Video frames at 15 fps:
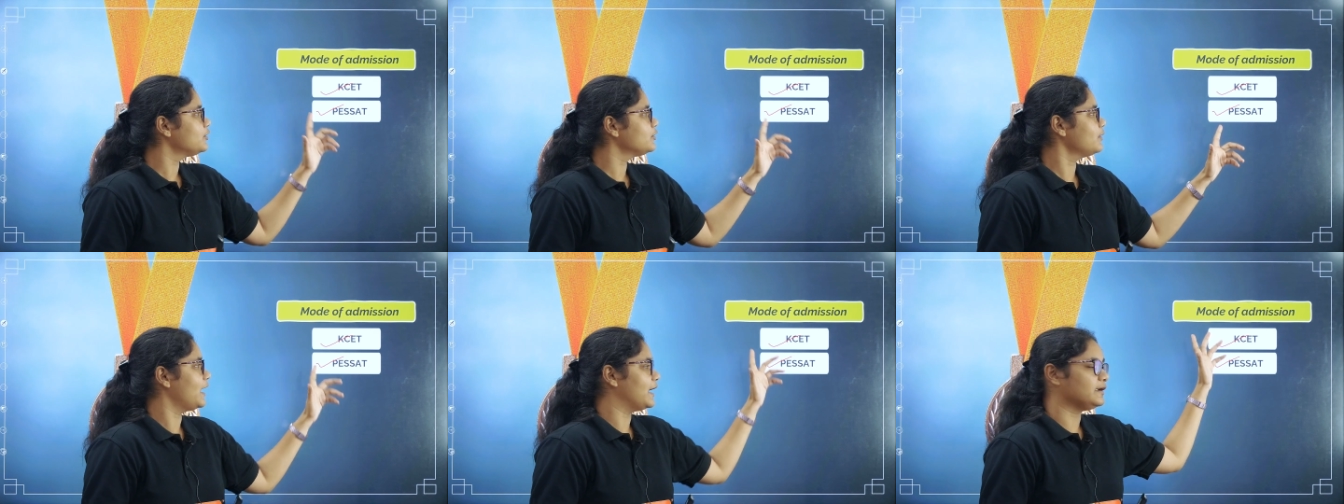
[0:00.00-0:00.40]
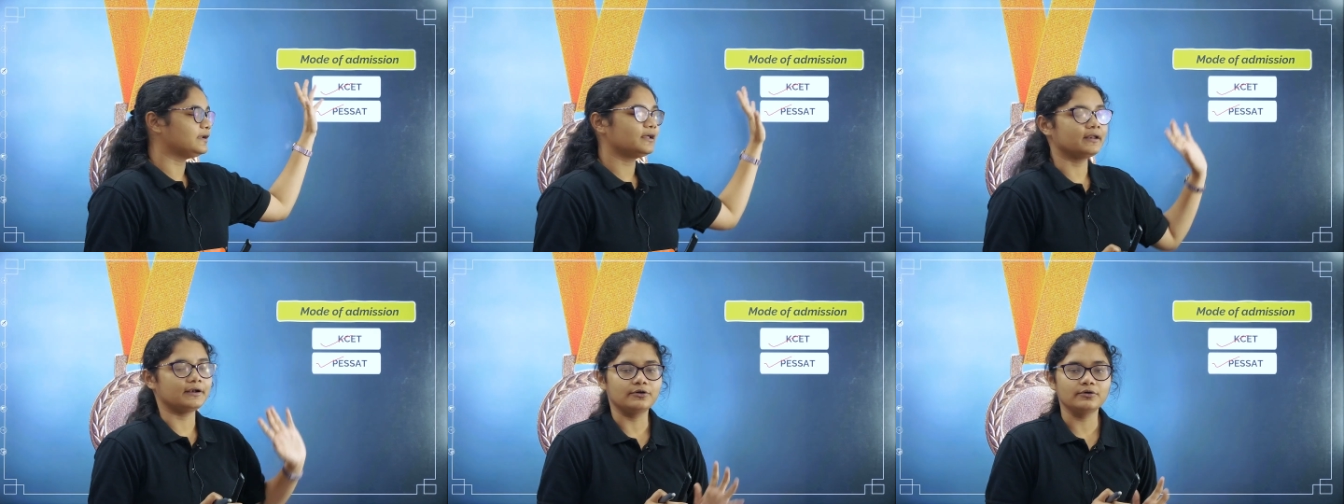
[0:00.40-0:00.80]
to
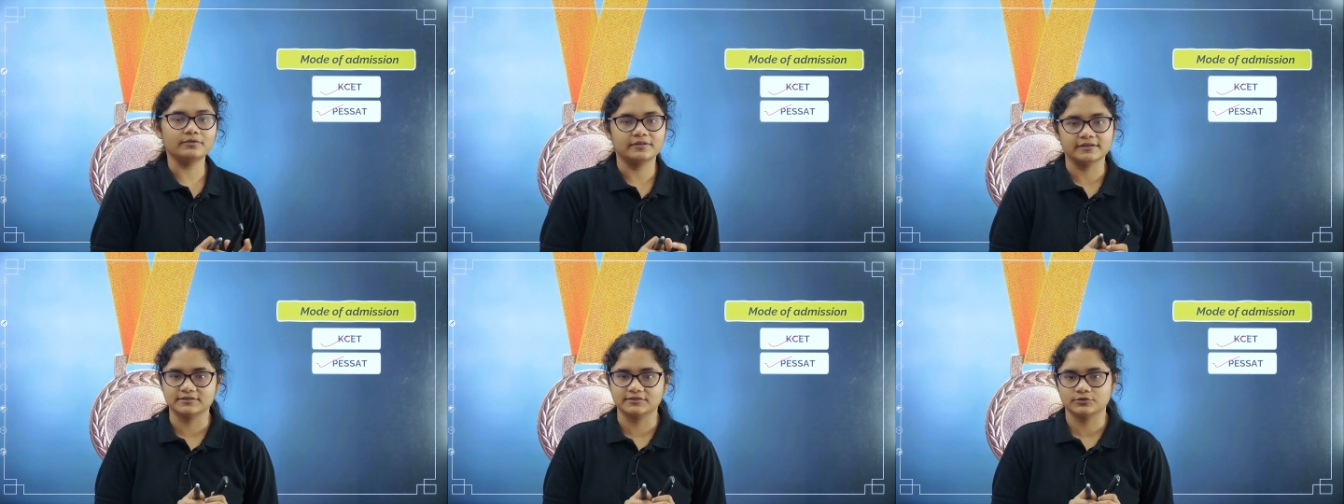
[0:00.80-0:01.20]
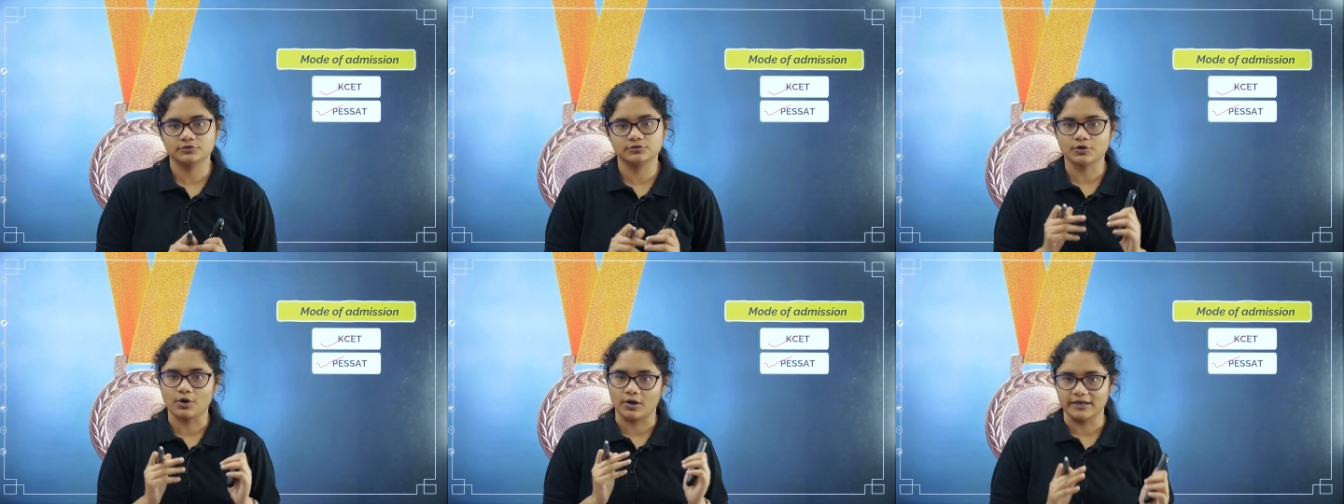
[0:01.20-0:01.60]
enter into this
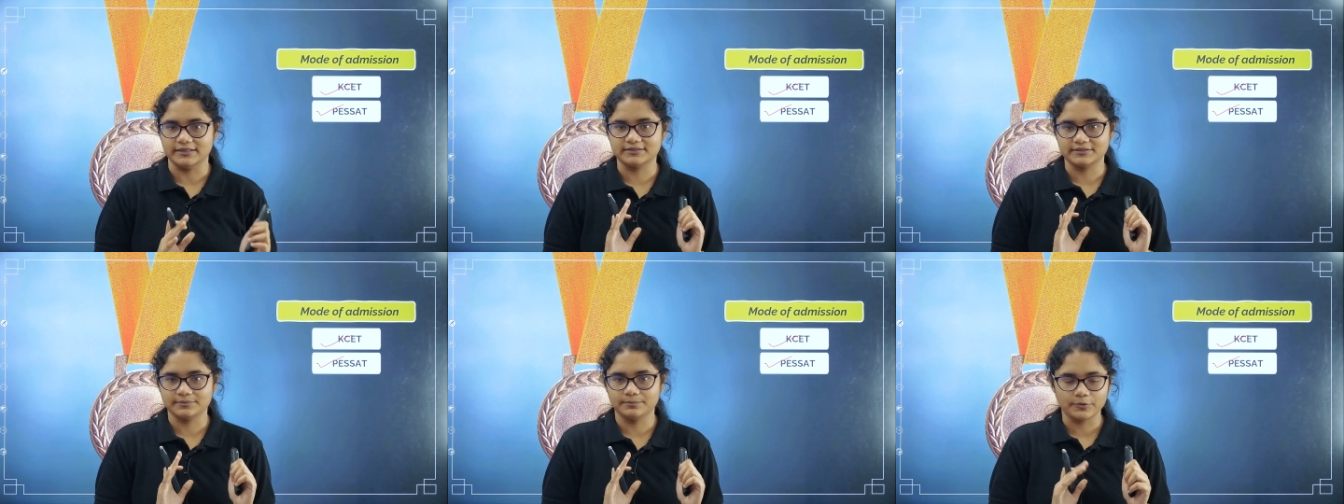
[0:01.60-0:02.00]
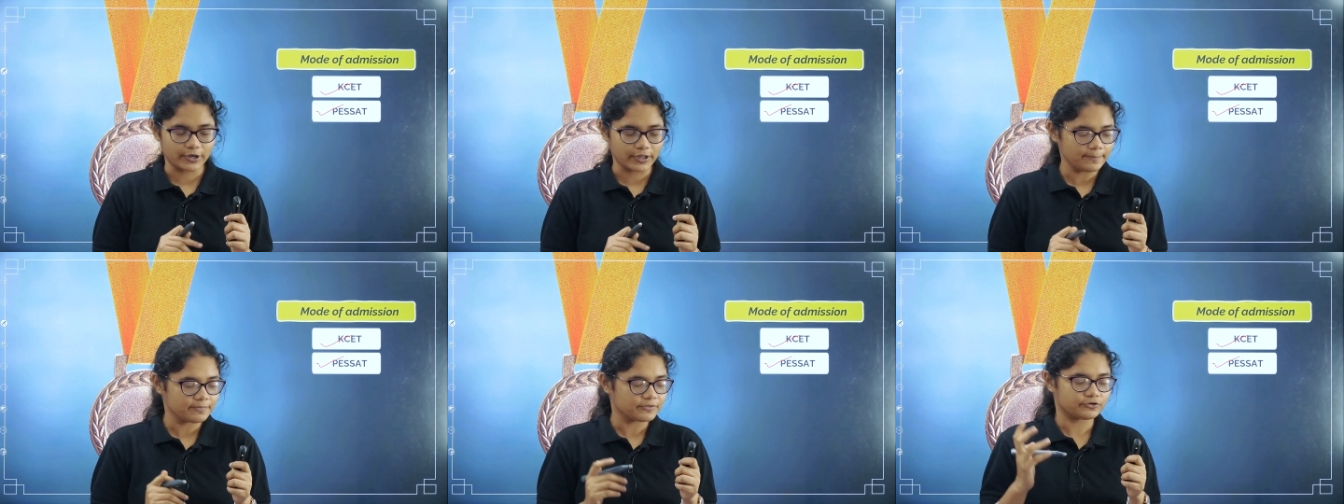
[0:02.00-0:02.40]
college
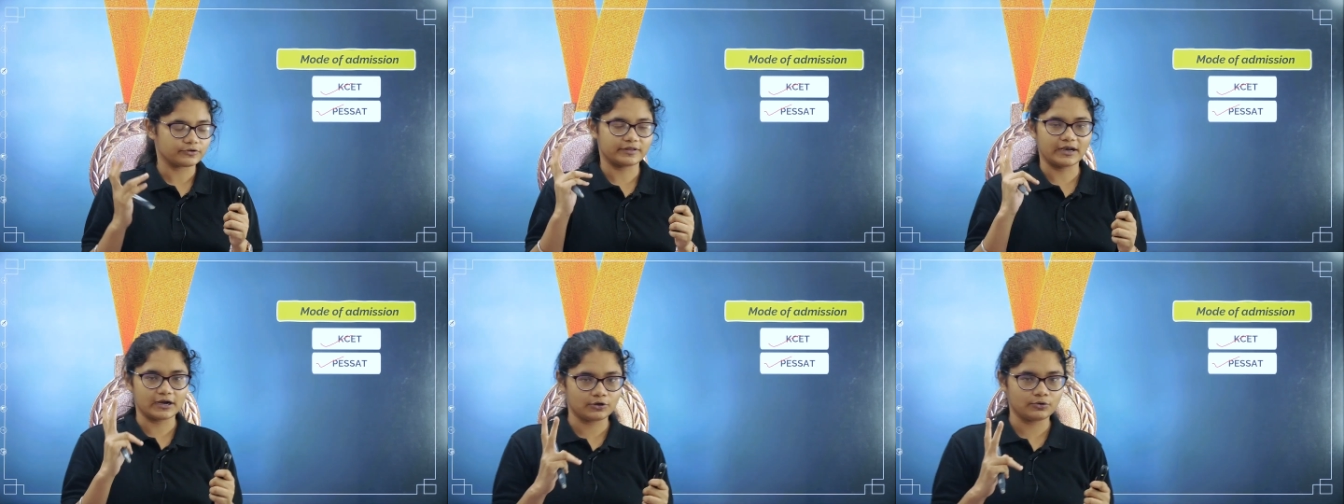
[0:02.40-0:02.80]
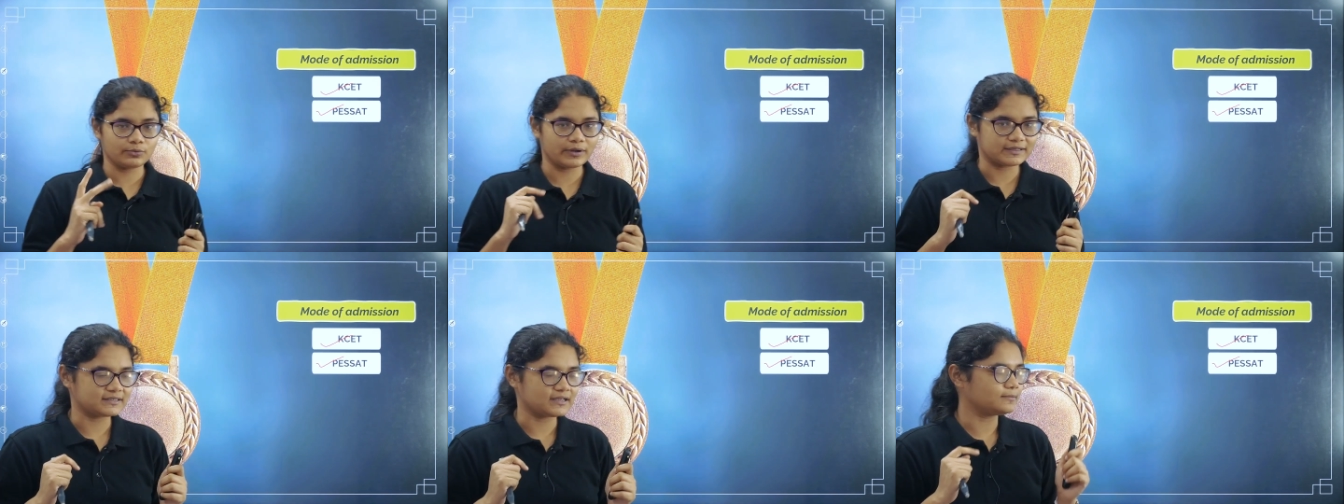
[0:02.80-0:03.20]
okay so there are
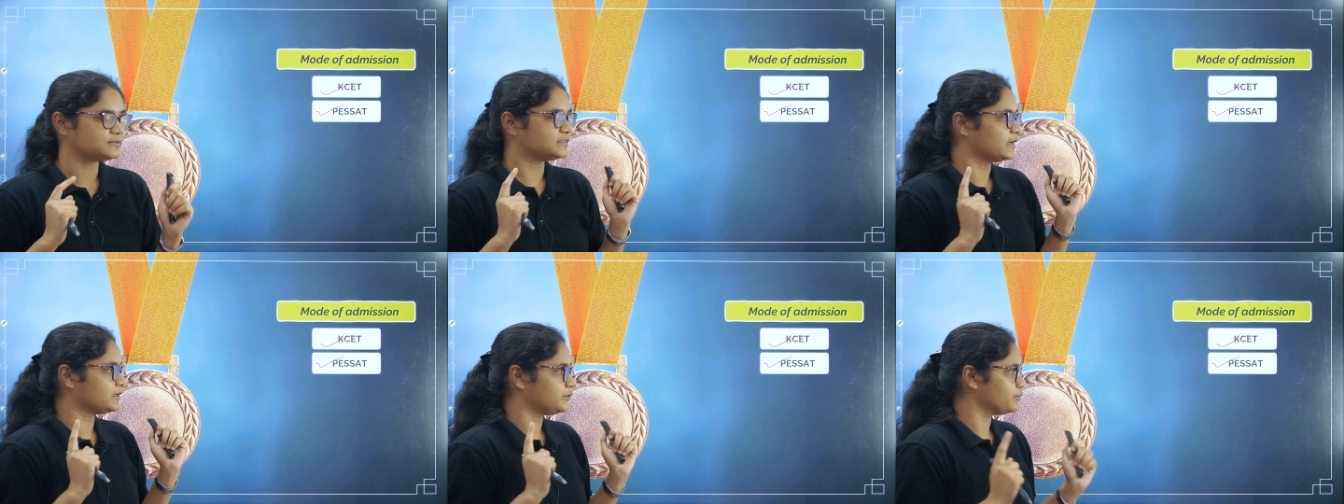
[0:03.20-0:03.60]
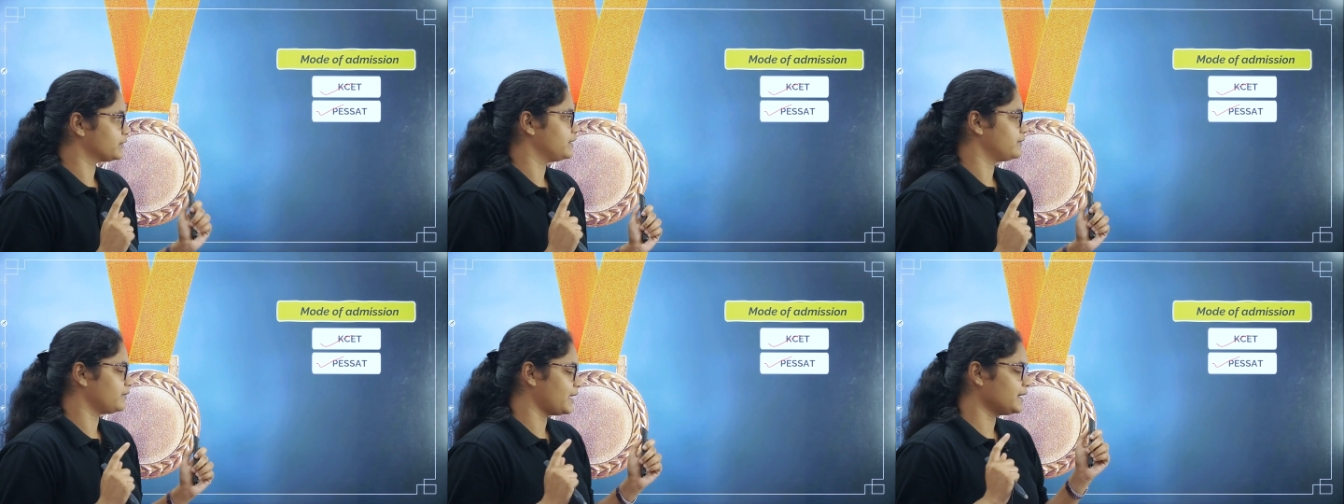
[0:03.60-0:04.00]
two exams that you
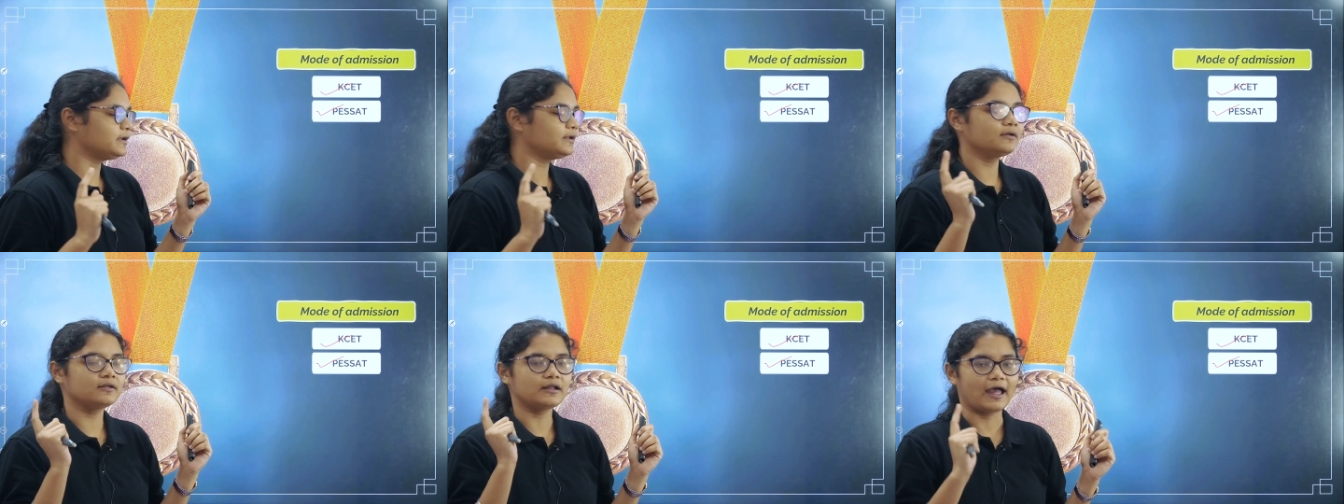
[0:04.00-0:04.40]
can write